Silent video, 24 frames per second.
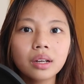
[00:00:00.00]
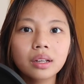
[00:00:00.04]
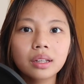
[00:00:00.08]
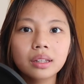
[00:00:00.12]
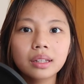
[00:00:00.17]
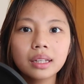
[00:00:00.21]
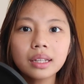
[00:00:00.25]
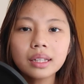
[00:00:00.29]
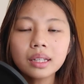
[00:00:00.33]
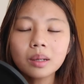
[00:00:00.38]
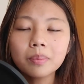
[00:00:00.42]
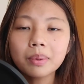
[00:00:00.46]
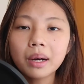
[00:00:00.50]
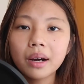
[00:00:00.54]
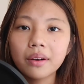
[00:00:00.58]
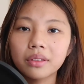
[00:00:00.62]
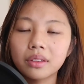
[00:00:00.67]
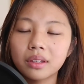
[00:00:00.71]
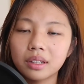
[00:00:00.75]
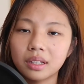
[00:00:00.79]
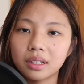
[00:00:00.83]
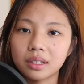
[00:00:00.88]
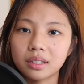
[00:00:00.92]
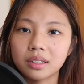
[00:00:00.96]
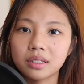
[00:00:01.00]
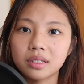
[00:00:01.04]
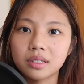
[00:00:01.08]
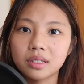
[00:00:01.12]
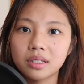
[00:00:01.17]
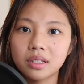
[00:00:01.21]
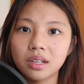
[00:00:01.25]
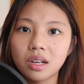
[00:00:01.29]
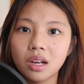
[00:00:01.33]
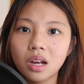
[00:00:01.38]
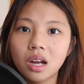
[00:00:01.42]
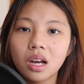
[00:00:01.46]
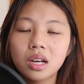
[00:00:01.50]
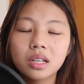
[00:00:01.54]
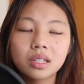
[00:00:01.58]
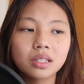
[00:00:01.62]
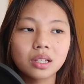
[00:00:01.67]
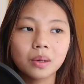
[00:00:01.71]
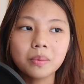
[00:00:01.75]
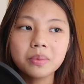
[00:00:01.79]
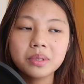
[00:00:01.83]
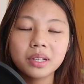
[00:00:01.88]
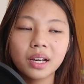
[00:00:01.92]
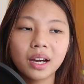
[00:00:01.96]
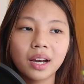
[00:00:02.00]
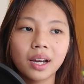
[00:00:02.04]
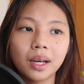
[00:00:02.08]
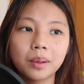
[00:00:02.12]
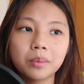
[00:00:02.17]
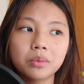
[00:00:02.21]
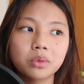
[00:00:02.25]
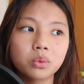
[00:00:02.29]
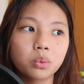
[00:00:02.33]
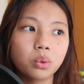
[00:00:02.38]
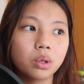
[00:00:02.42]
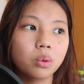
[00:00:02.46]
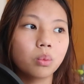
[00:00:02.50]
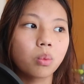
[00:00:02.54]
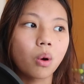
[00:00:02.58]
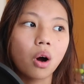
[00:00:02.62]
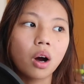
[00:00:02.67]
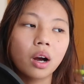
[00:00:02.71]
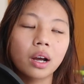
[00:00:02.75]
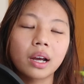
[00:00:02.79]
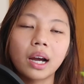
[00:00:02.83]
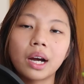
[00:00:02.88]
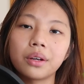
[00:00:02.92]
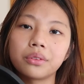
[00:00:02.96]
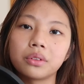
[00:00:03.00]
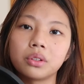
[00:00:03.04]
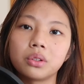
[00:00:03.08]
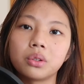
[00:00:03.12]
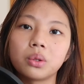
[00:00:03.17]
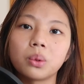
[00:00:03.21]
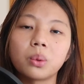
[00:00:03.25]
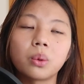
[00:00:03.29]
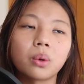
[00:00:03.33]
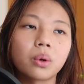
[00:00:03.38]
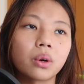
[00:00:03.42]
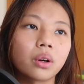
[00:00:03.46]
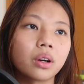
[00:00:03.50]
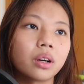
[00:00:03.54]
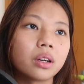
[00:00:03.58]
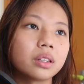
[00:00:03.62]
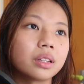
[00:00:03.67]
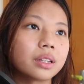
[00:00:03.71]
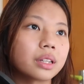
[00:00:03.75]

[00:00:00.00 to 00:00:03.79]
think about this. Sometimes we walk out the door,